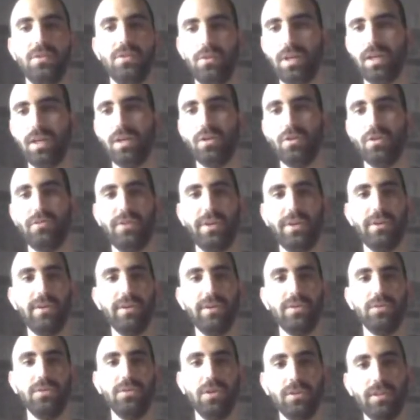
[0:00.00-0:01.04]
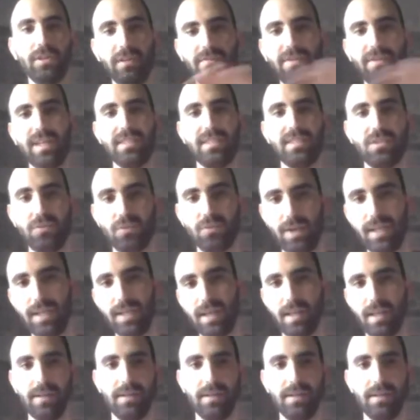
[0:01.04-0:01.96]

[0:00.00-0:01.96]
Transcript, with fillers: You can configure it to not have access to